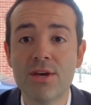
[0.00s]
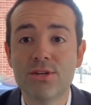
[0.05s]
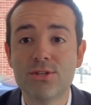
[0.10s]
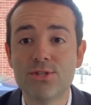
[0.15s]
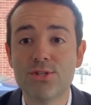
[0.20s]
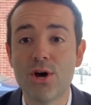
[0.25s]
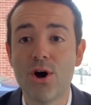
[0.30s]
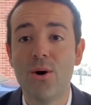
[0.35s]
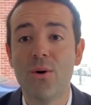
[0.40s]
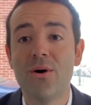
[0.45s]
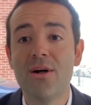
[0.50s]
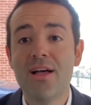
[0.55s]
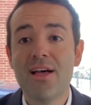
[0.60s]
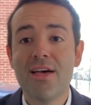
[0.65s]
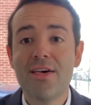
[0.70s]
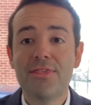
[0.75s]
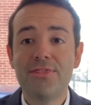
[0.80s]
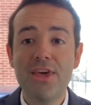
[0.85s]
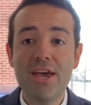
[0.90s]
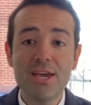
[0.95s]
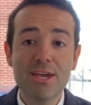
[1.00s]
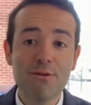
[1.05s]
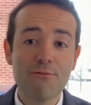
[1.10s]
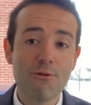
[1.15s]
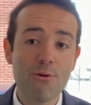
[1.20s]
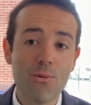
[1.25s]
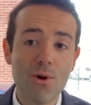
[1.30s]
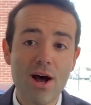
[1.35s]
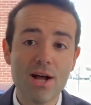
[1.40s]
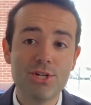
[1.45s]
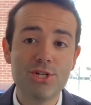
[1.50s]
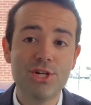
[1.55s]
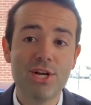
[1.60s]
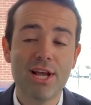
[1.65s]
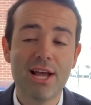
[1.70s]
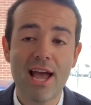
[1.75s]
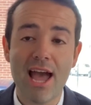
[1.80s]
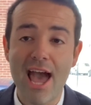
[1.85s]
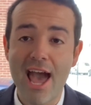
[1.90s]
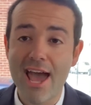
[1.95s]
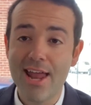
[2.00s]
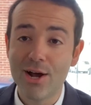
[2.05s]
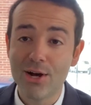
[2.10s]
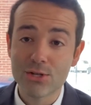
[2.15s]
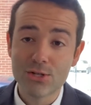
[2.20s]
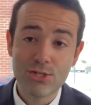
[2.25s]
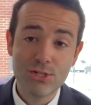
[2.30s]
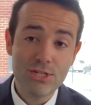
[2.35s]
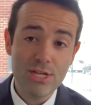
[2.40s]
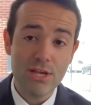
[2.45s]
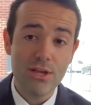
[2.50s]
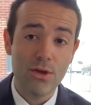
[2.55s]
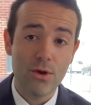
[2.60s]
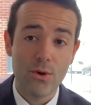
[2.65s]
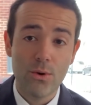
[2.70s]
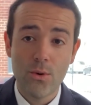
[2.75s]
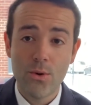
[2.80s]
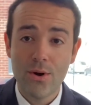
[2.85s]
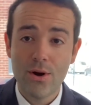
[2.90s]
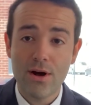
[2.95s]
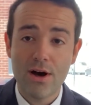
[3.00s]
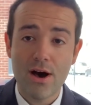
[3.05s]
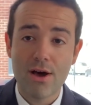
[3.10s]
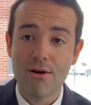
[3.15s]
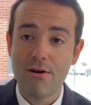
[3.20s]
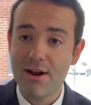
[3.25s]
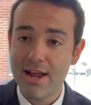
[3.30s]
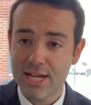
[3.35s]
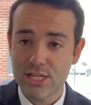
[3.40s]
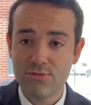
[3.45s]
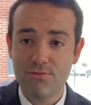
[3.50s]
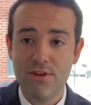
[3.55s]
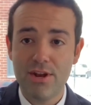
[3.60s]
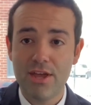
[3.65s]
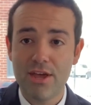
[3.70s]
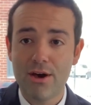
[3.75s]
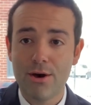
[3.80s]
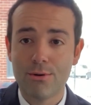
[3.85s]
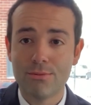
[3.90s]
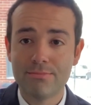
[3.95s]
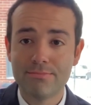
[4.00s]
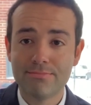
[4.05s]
So, thank you for watching, and I'll see you on our next video.